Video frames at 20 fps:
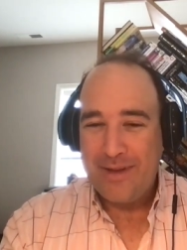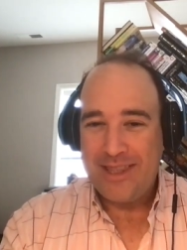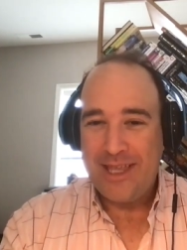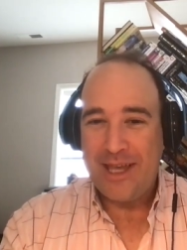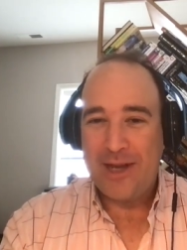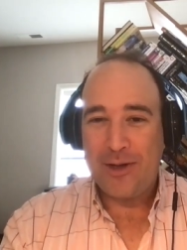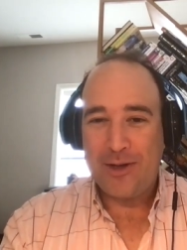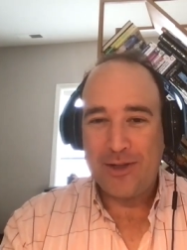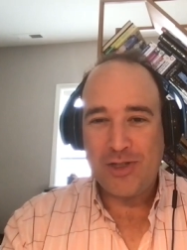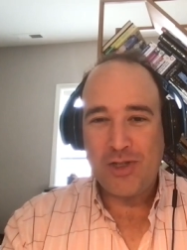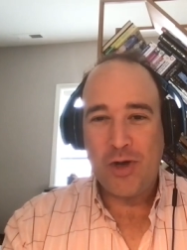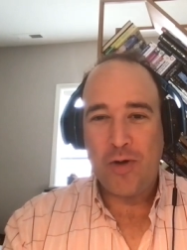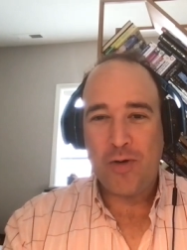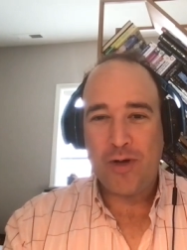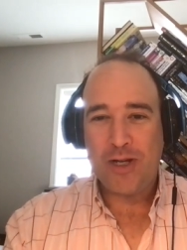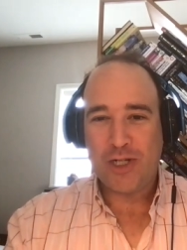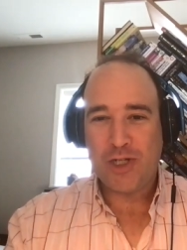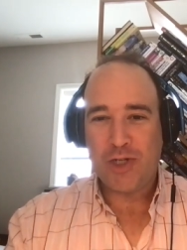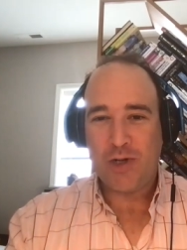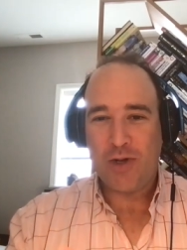but then
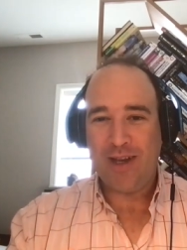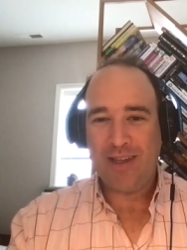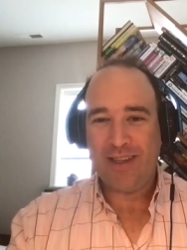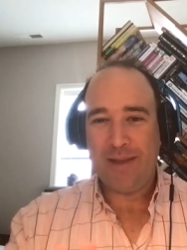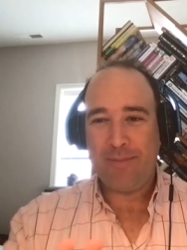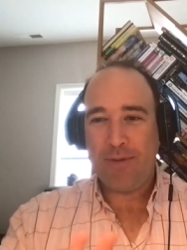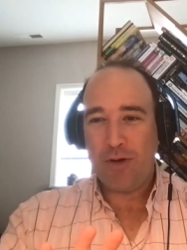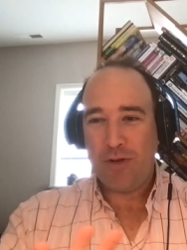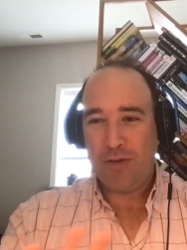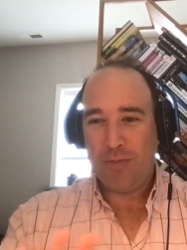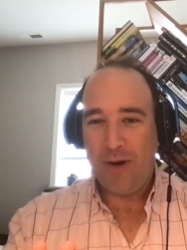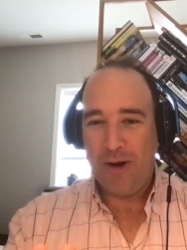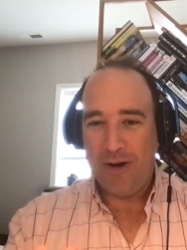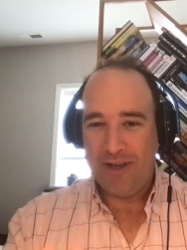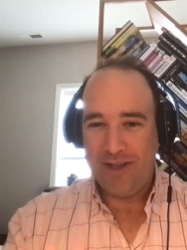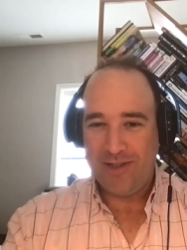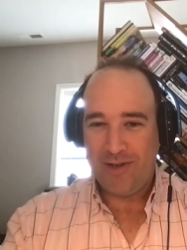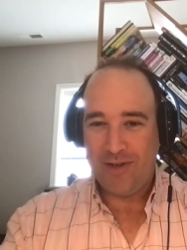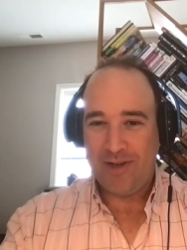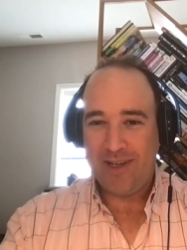also ensuring that both
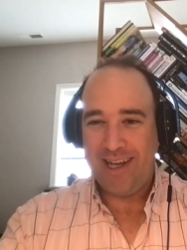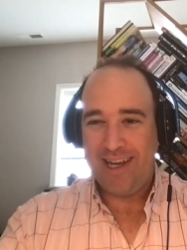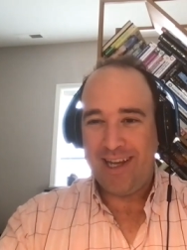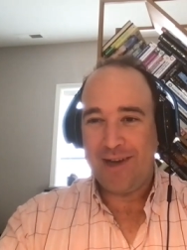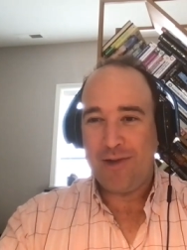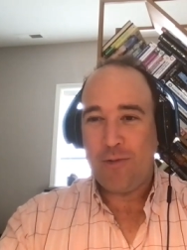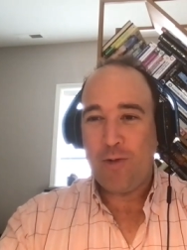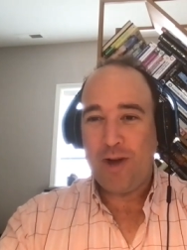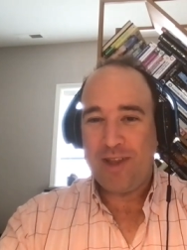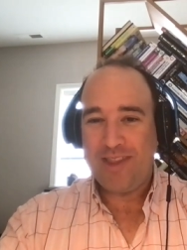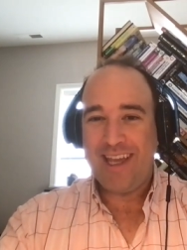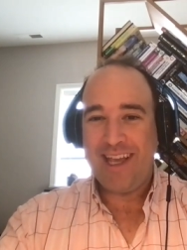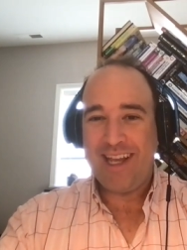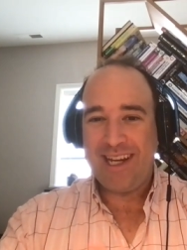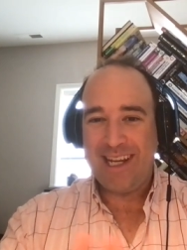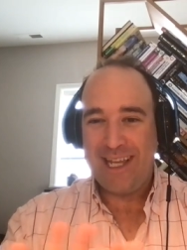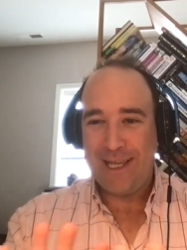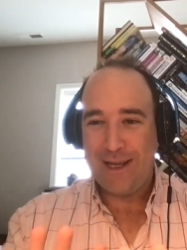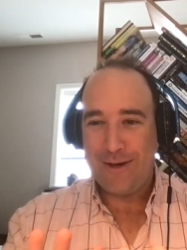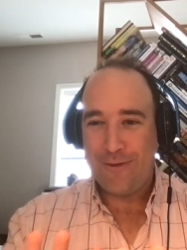parties are getting what
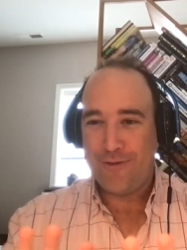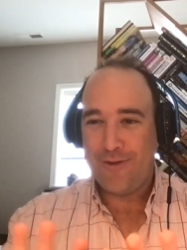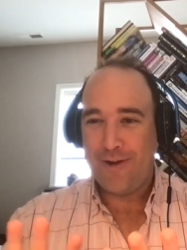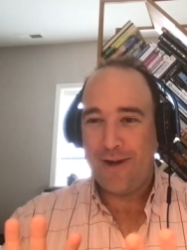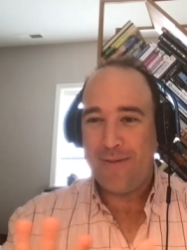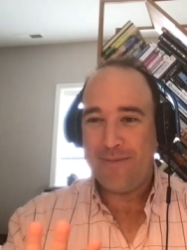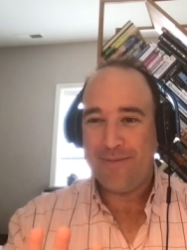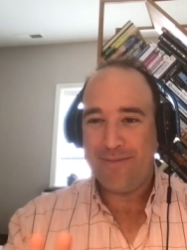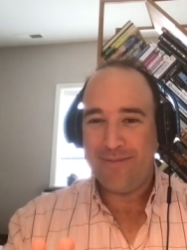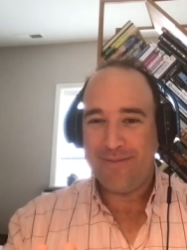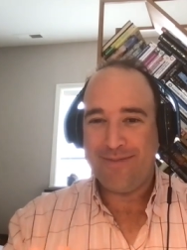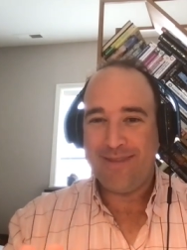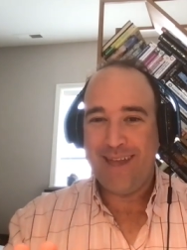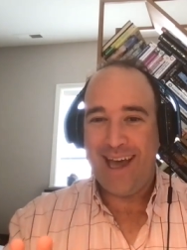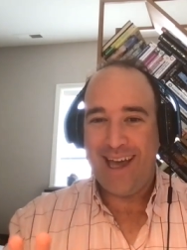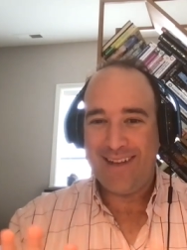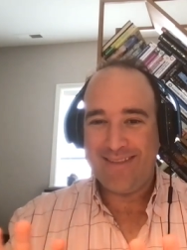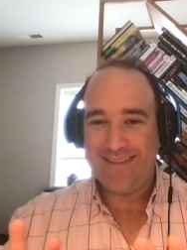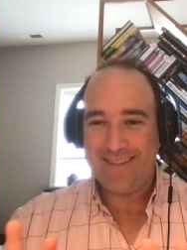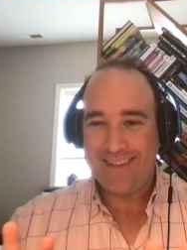they need from
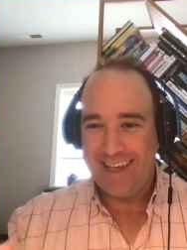that,